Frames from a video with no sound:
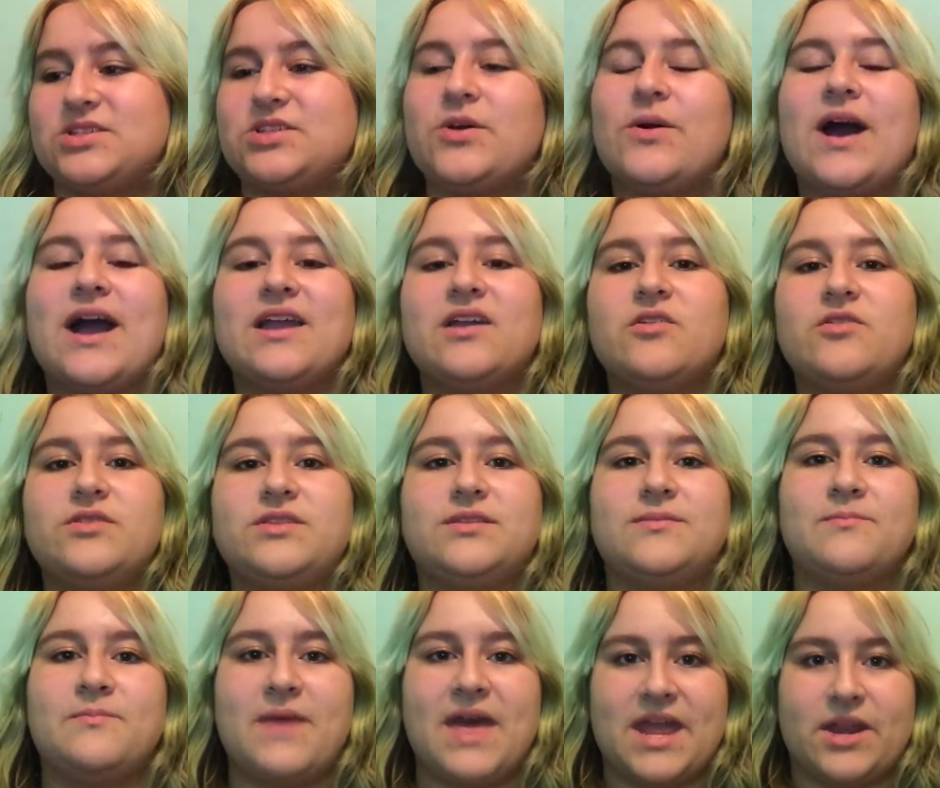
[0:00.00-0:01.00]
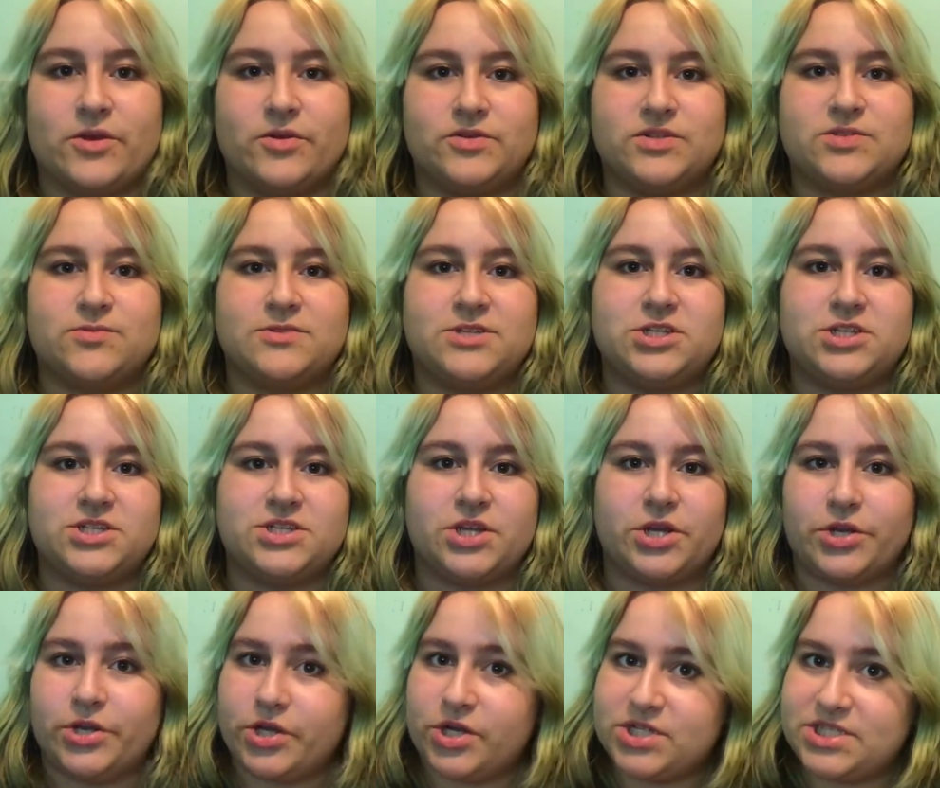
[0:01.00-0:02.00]
so I go to the Meadows, which is
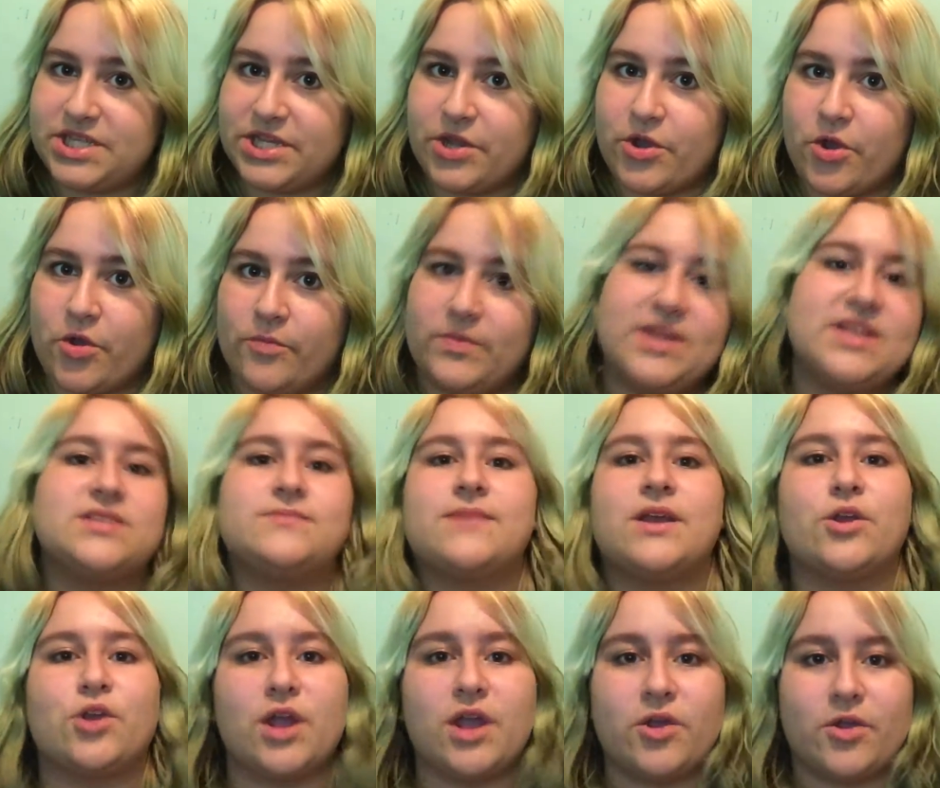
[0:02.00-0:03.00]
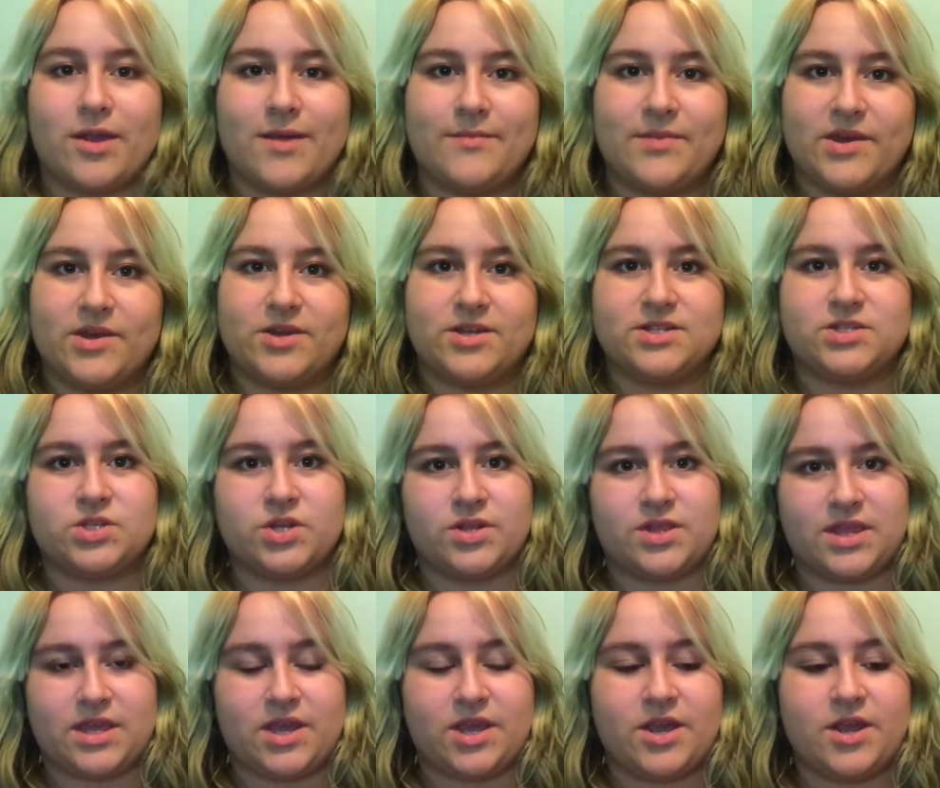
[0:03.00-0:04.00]
a nursing home, because my great-grandparents
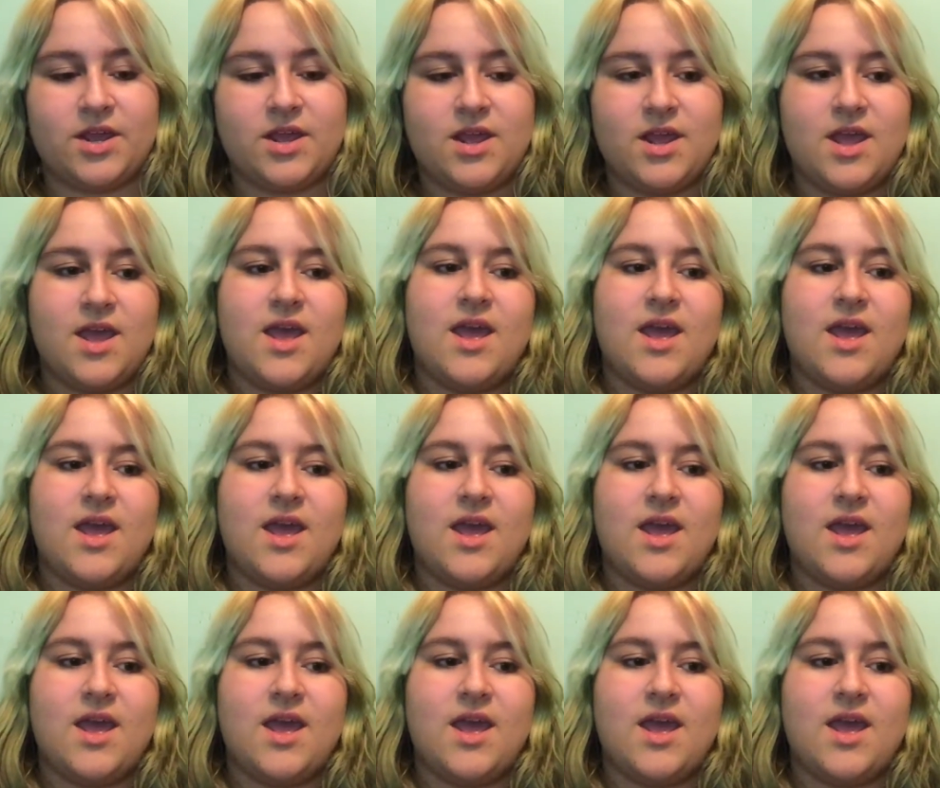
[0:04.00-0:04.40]
are there.